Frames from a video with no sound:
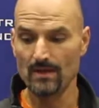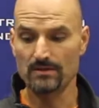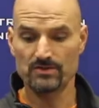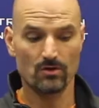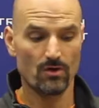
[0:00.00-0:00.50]

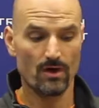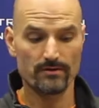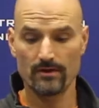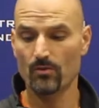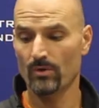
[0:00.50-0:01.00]
So
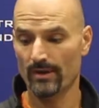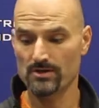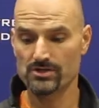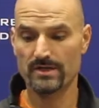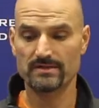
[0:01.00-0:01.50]
another one of the
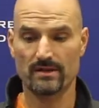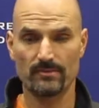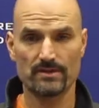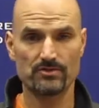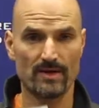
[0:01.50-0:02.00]
sheets that I'm
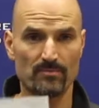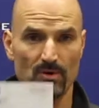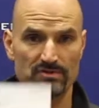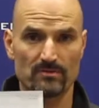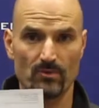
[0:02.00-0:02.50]
going to try to
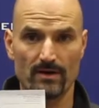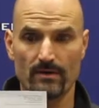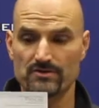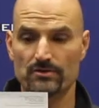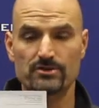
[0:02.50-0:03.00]
post somewhere
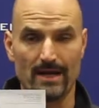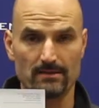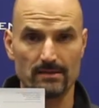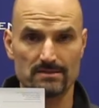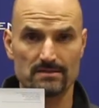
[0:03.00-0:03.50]
is your
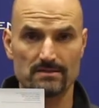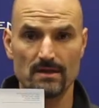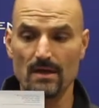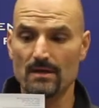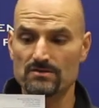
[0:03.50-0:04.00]
checklists.
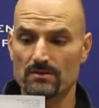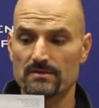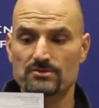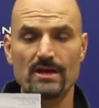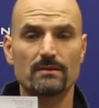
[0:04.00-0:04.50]
So
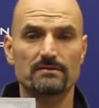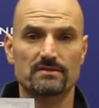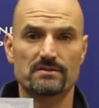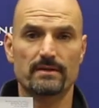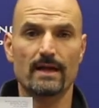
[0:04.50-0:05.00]
this checklist
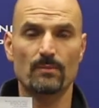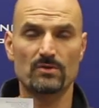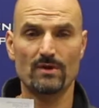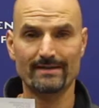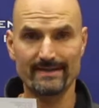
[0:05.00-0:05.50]
is going to help
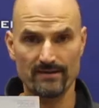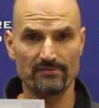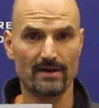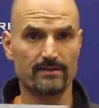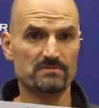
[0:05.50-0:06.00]
you
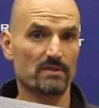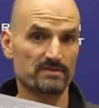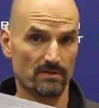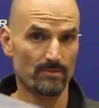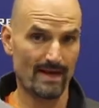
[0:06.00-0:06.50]
identify these
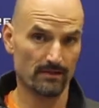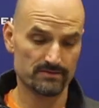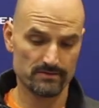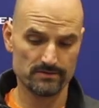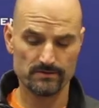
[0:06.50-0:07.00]
muscle
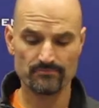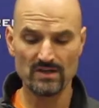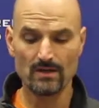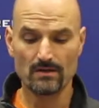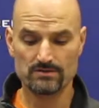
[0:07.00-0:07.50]
imbalances.
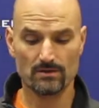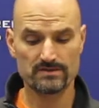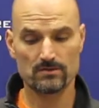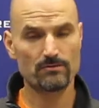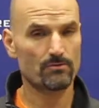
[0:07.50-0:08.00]
So
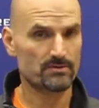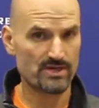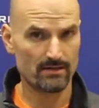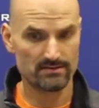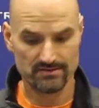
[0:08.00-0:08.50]
let's go through the
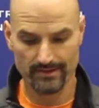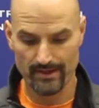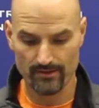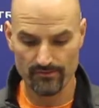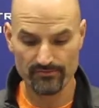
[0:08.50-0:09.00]
checklist
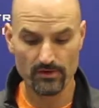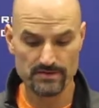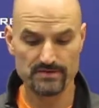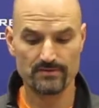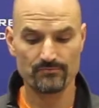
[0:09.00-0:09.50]
together.
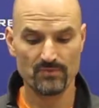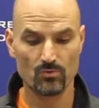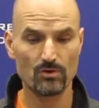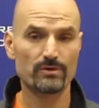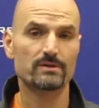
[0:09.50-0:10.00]
First,
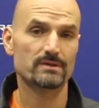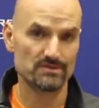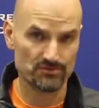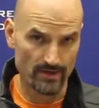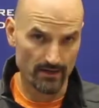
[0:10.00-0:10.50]
we're looking at
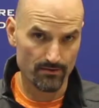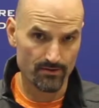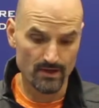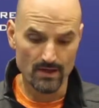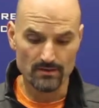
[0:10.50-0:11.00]

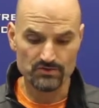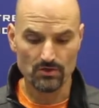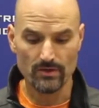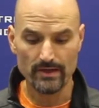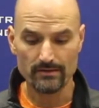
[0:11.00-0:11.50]
strength.
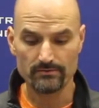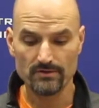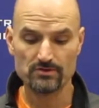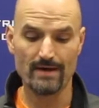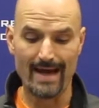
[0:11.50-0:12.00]
So
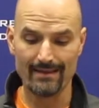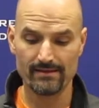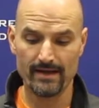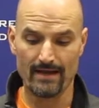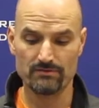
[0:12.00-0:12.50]
does your
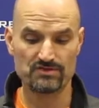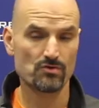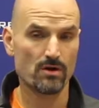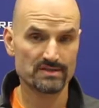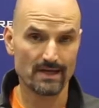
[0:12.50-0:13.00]
athlete have a
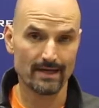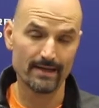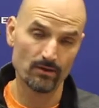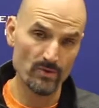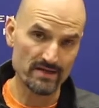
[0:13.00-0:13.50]
strong side
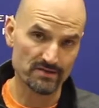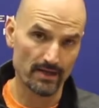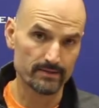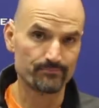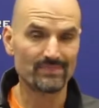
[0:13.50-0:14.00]
and a weak
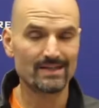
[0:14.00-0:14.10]
side?